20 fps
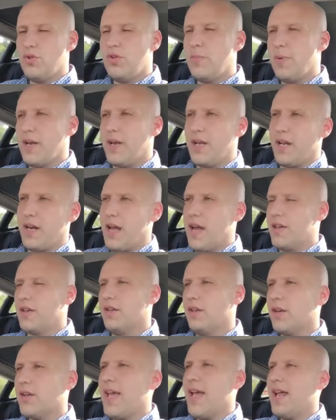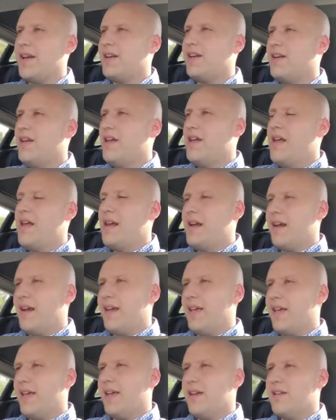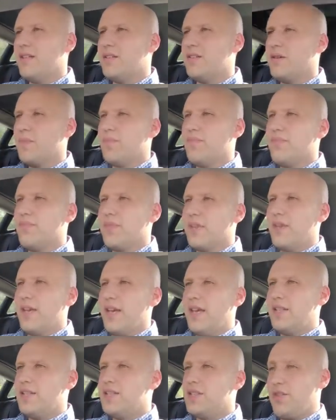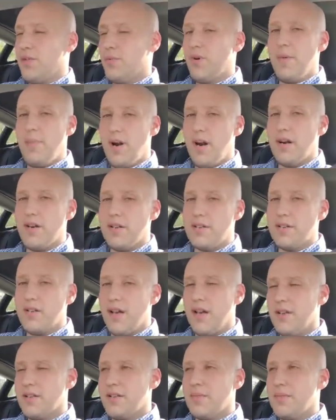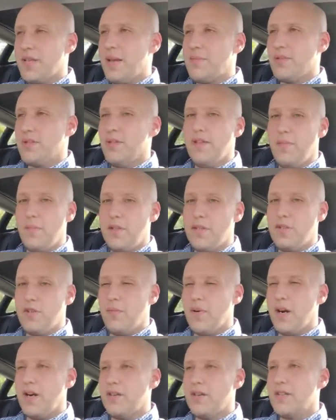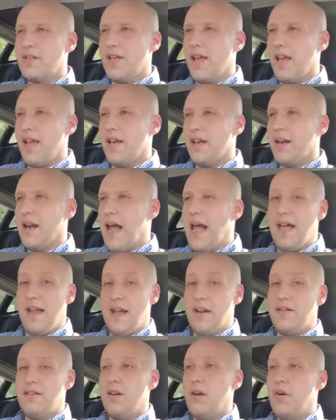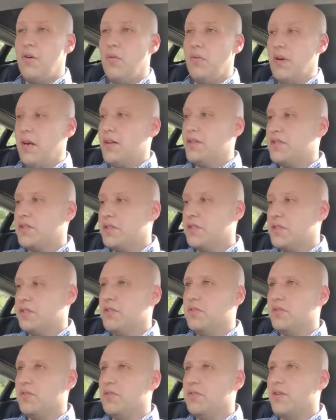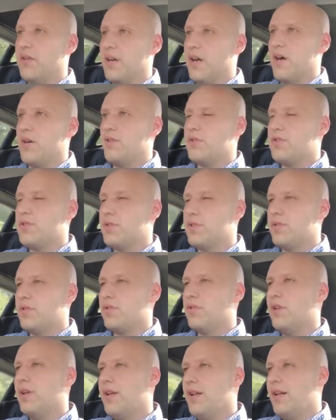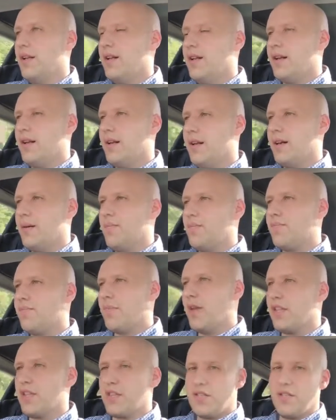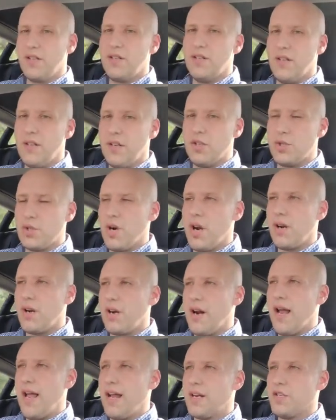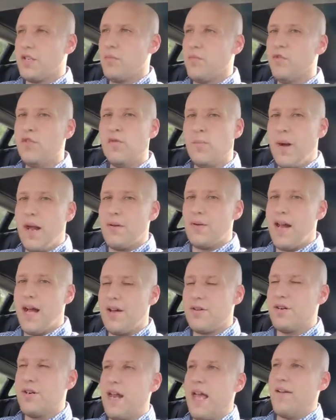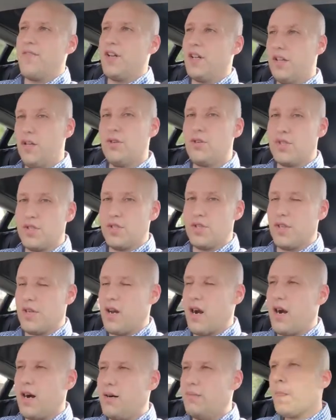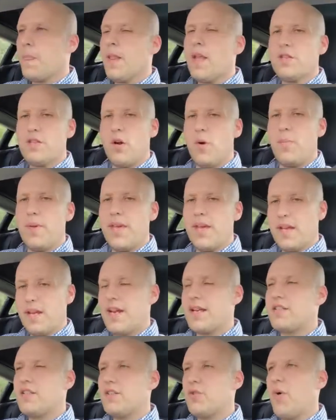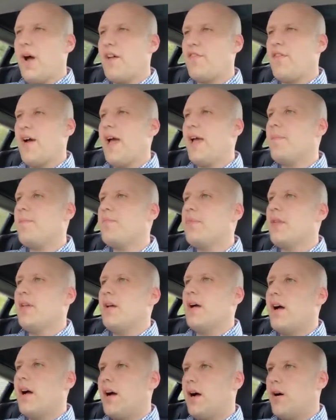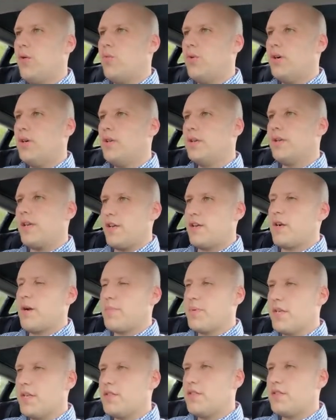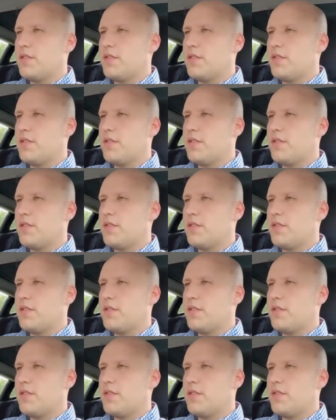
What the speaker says: depending on how you look at it, and it's 3 bars. Sometimes it'll even be 2 bars, and I don't know what else to do, to make the signal any stronger. I actually moved my router to have it closer to the car. So being connected to Wi-Fi will get your updates